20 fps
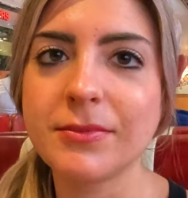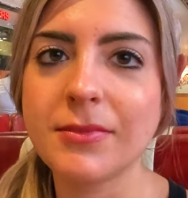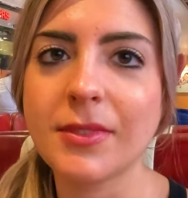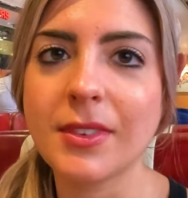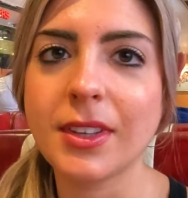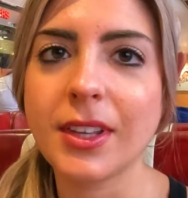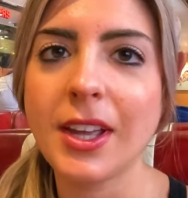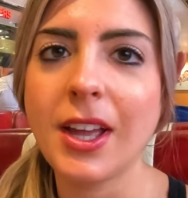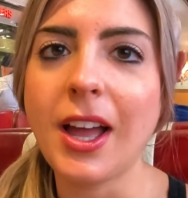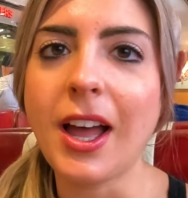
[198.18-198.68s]

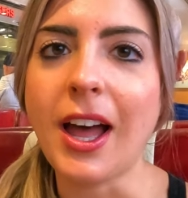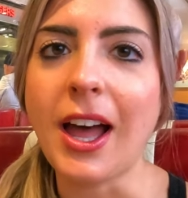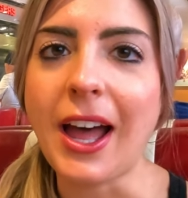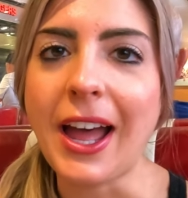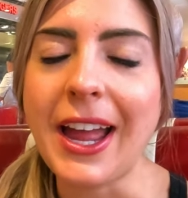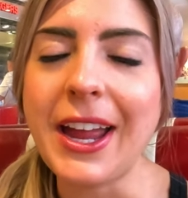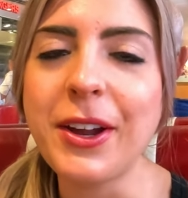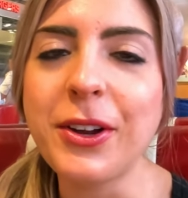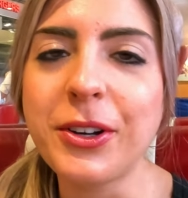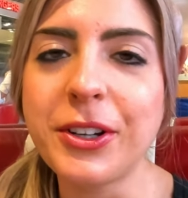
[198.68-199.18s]

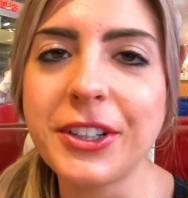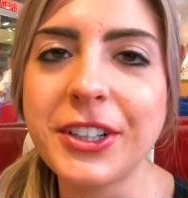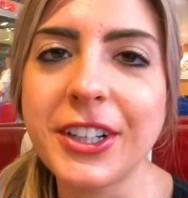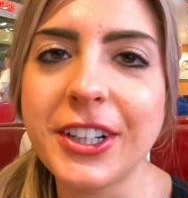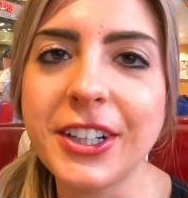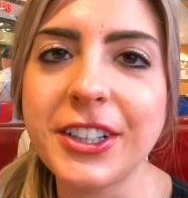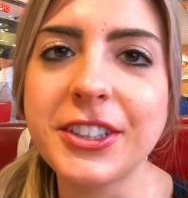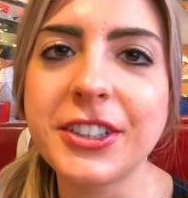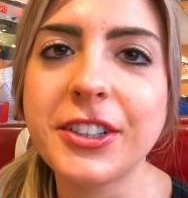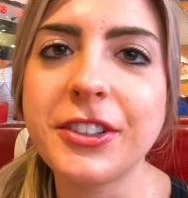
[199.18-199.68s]
I
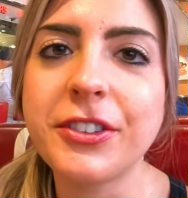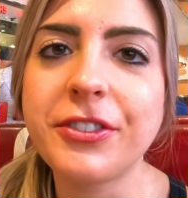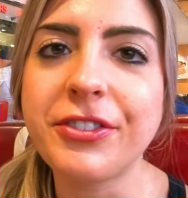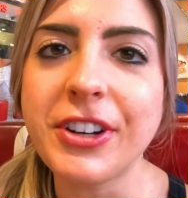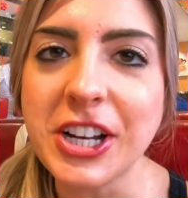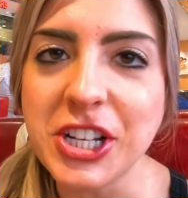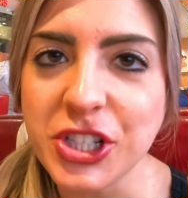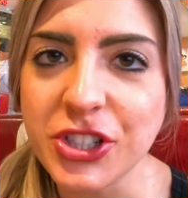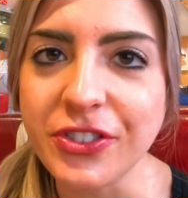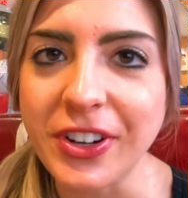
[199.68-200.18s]
ordered
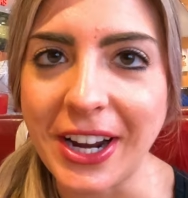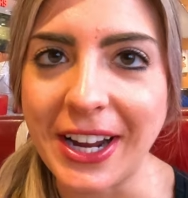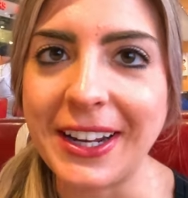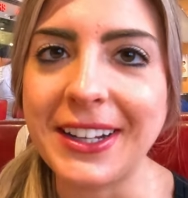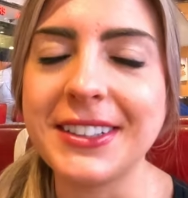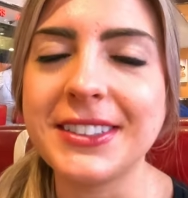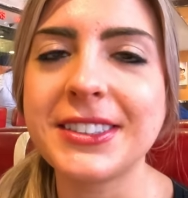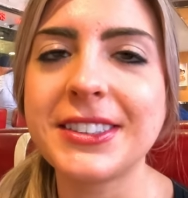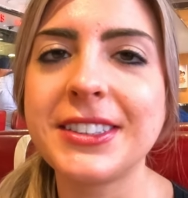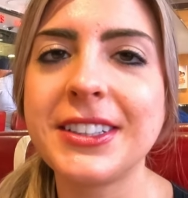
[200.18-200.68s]
french
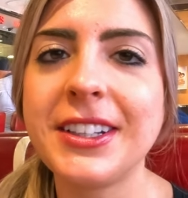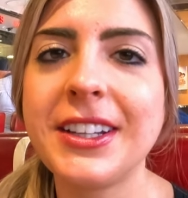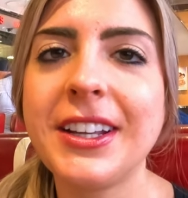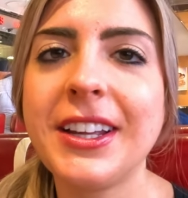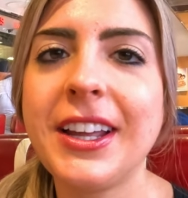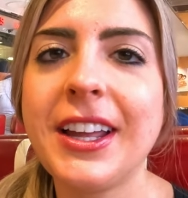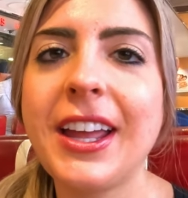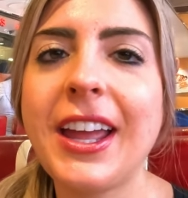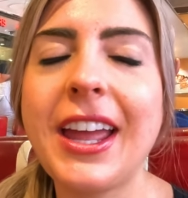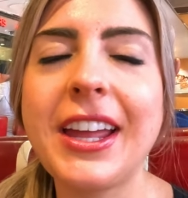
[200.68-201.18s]
fries,
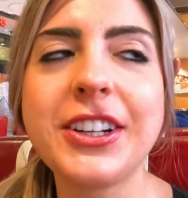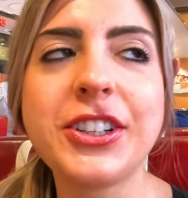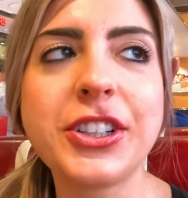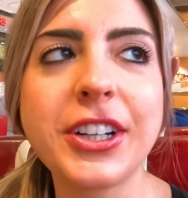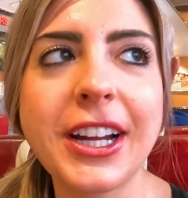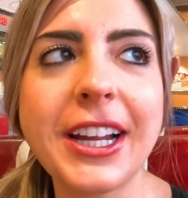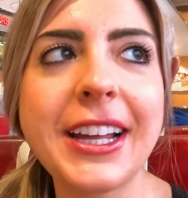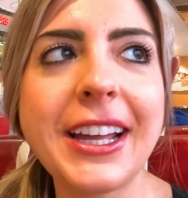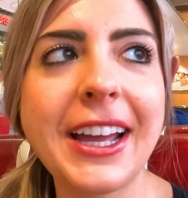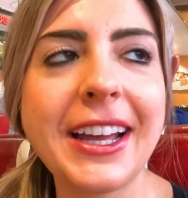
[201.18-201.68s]
and
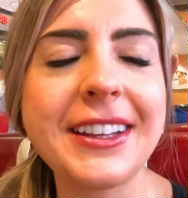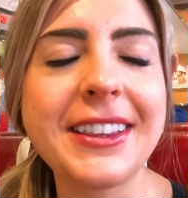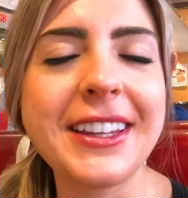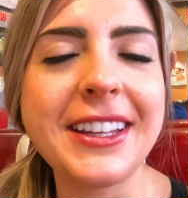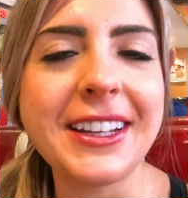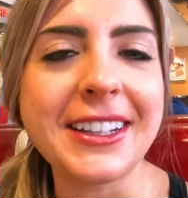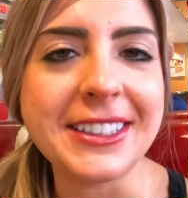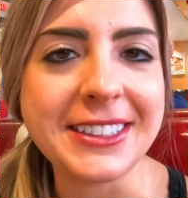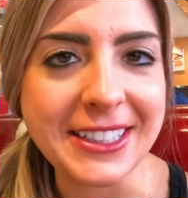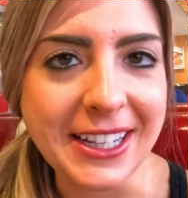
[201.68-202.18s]
Greg had
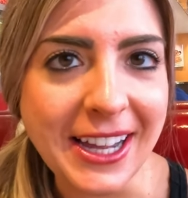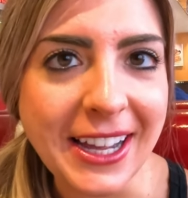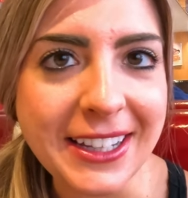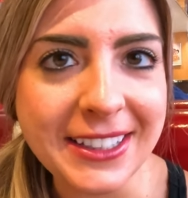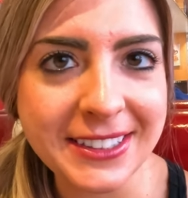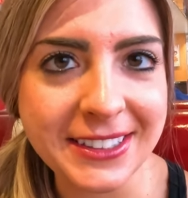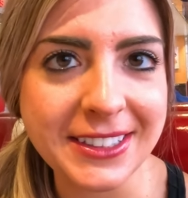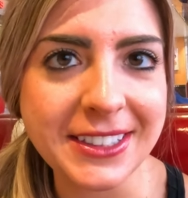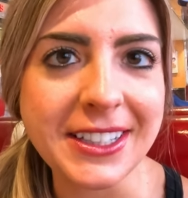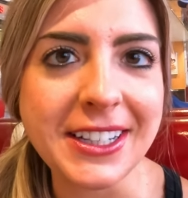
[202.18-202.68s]
the
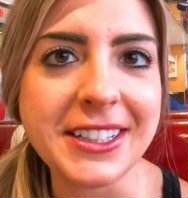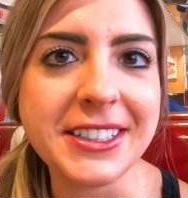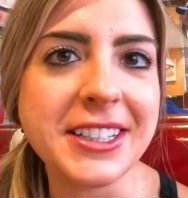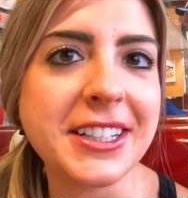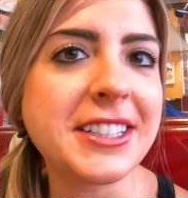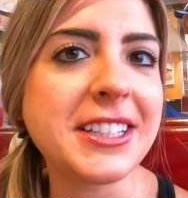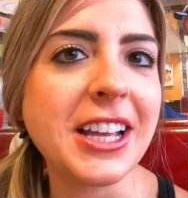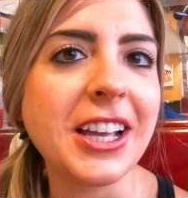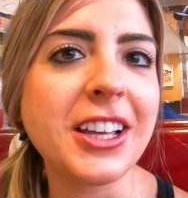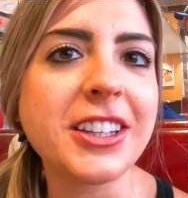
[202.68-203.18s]
audacity
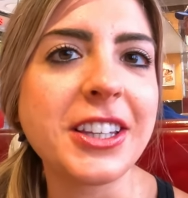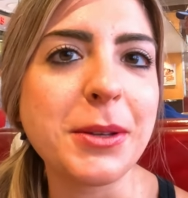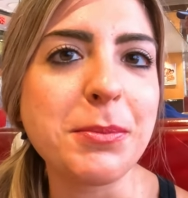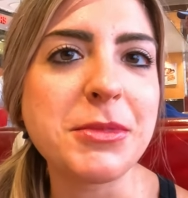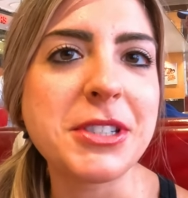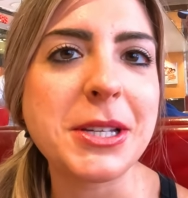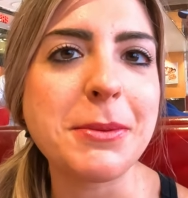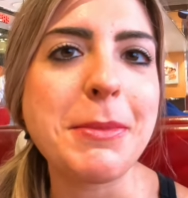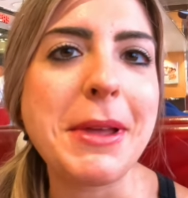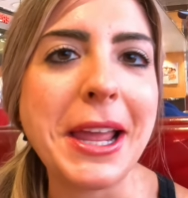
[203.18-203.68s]
to tell them
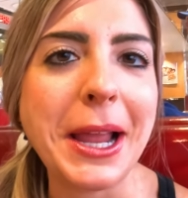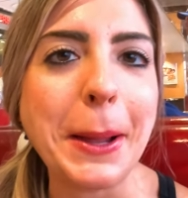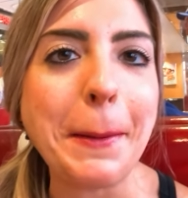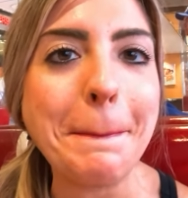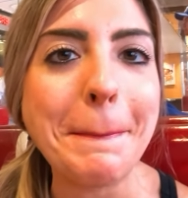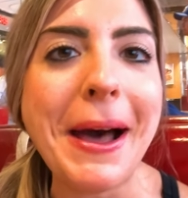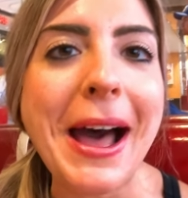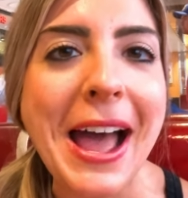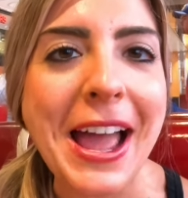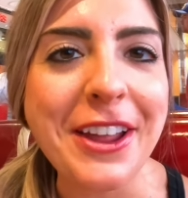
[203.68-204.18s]
to make
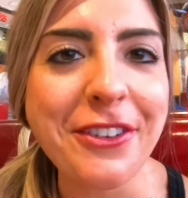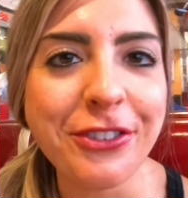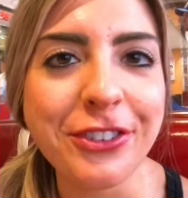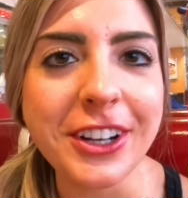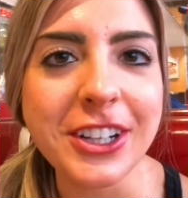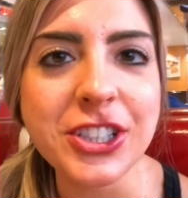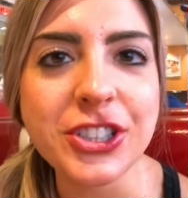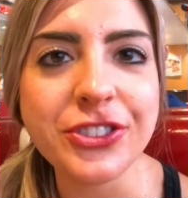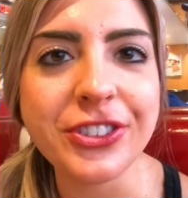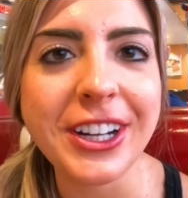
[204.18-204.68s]
my
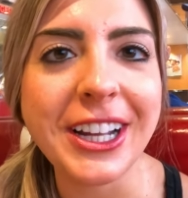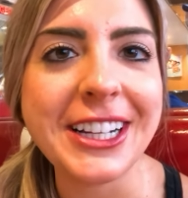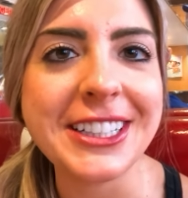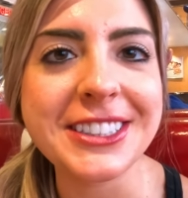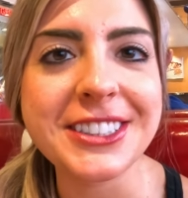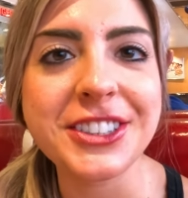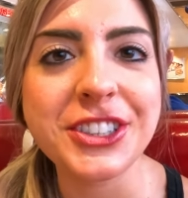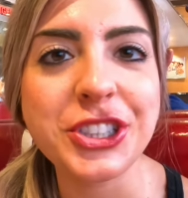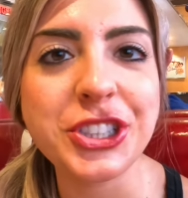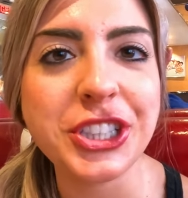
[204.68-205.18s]
french fries
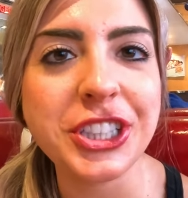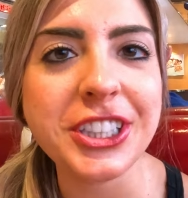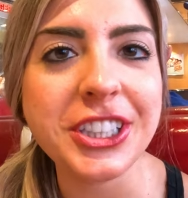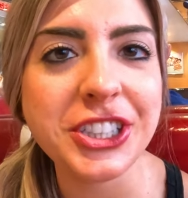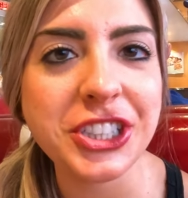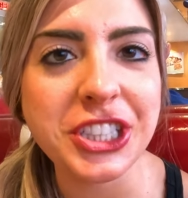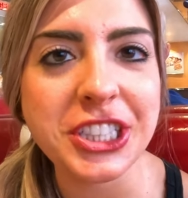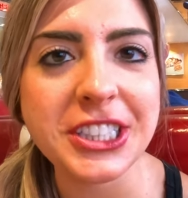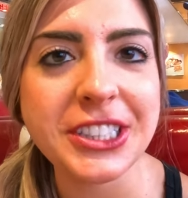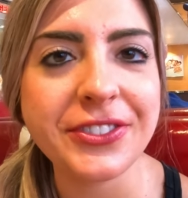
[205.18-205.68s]
and chili
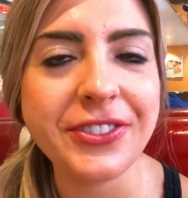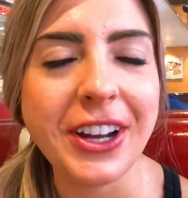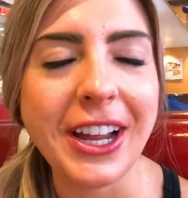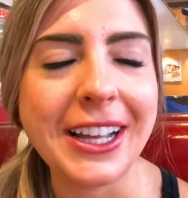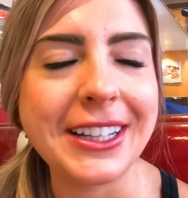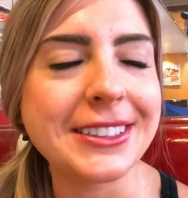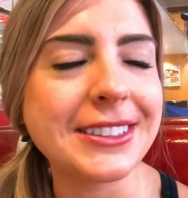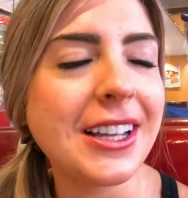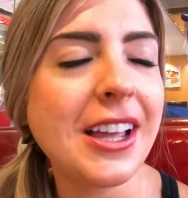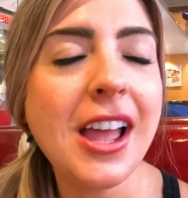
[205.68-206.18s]
cheese
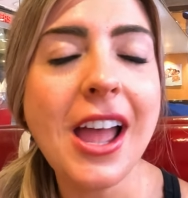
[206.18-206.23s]
fries.